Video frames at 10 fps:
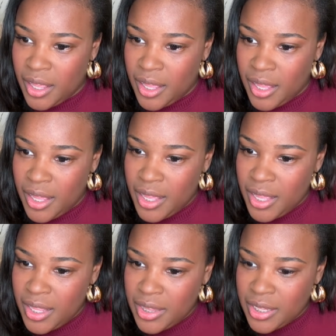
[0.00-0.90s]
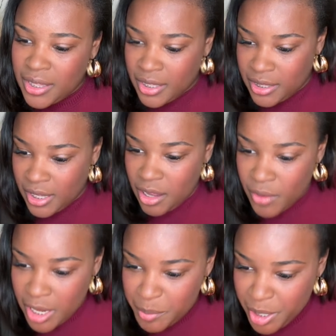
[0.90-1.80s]

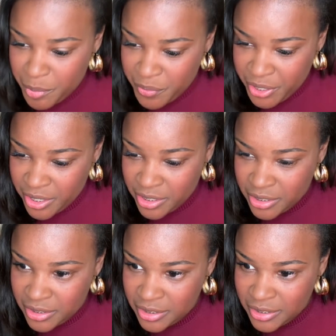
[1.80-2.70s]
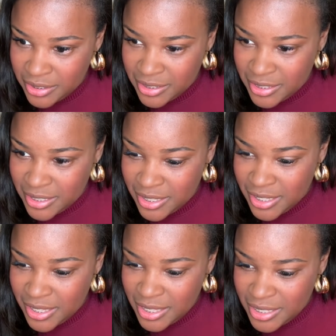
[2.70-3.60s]
Okay, let me come over here to
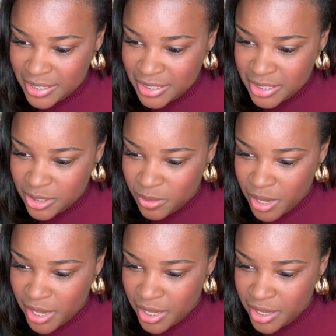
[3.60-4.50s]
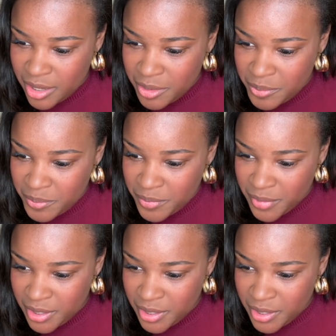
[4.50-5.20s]
Instagram.